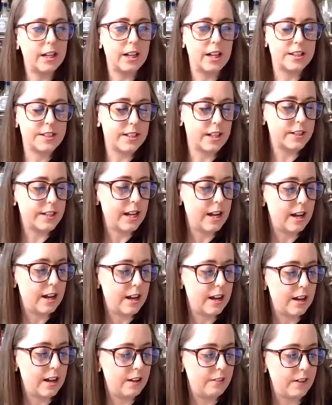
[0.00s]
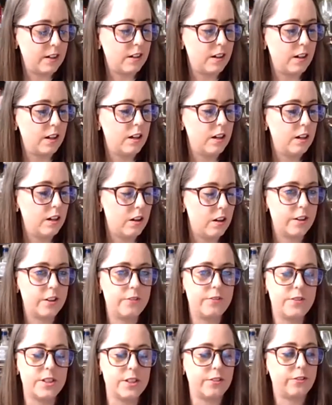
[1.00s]
glass does have a lot
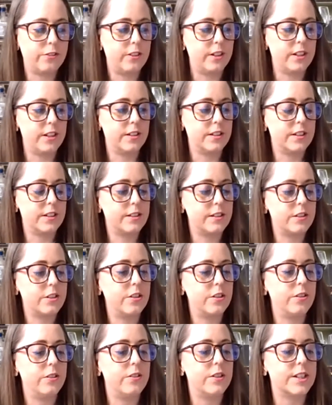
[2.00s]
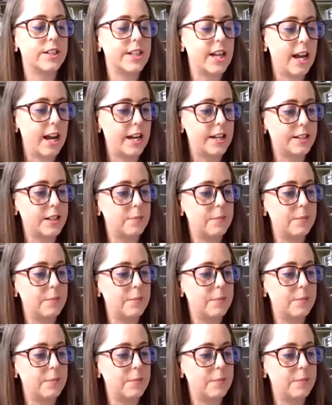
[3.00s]
of difference to the taste.